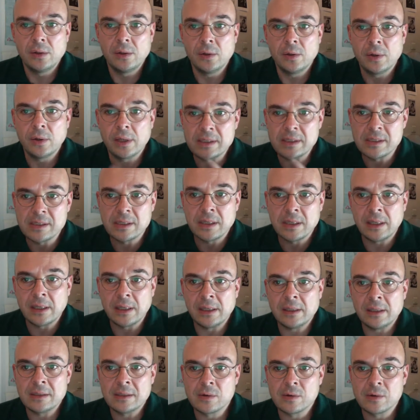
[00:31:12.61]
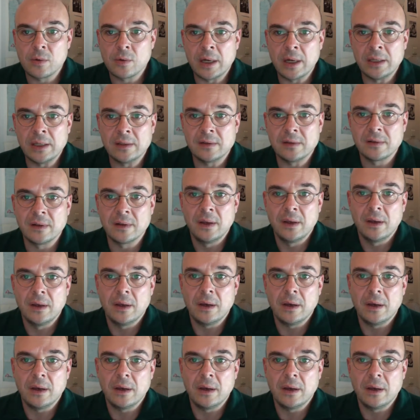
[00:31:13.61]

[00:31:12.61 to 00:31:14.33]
you can see that it's quite